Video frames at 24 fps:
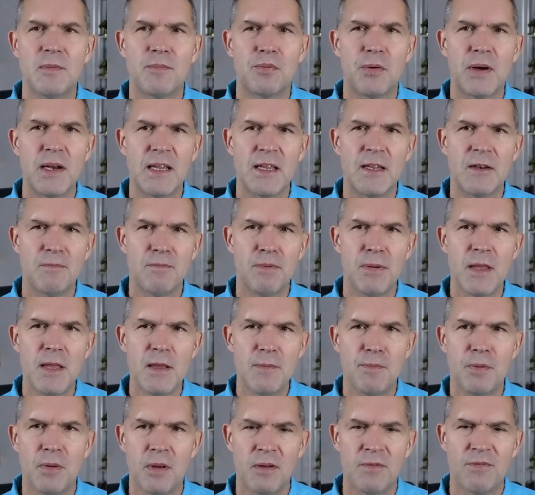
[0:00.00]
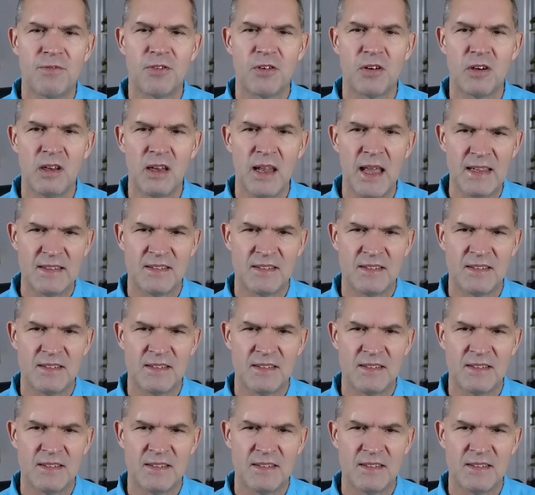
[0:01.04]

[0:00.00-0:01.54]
bring in people for